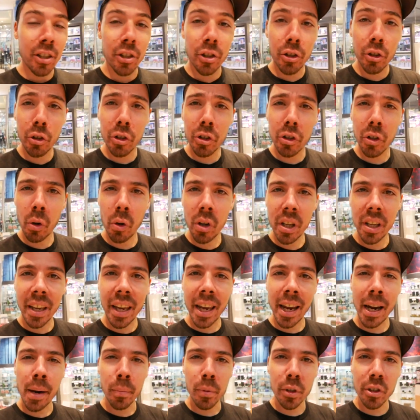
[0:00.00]
Do Sony
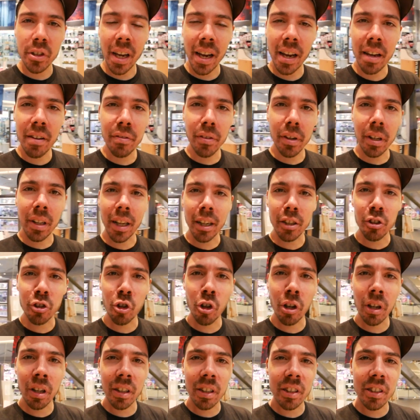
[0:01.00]
cameras have
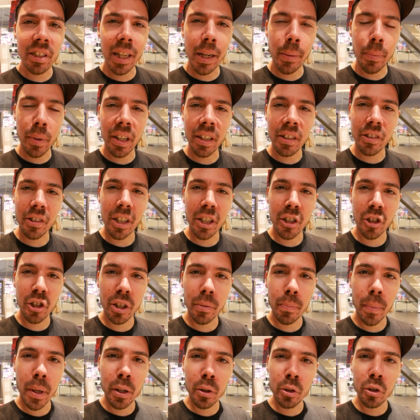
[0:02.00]
electronic
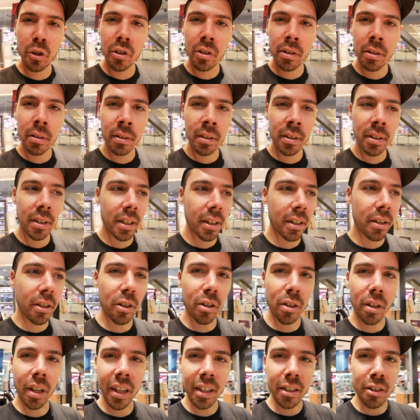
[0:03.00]
stabilization modes in
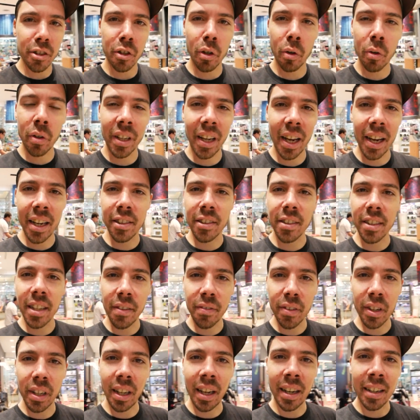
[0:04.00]
their like Sony
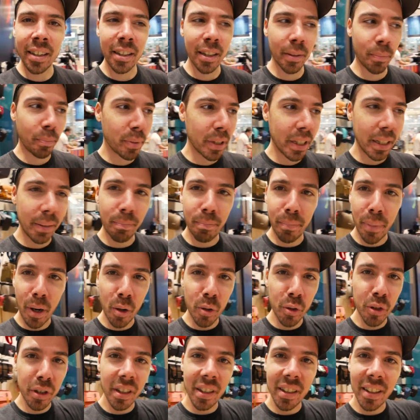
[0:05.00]
A7 lineup?
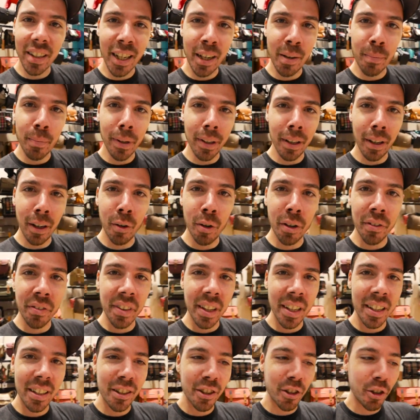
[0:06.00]
Post it down below if
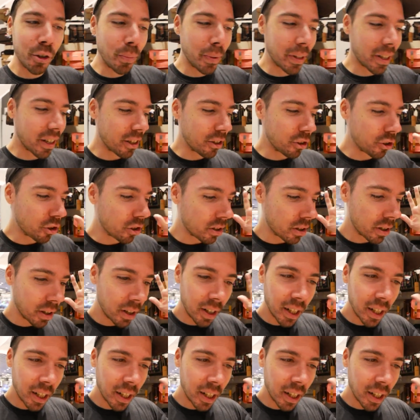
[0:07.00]
they do, because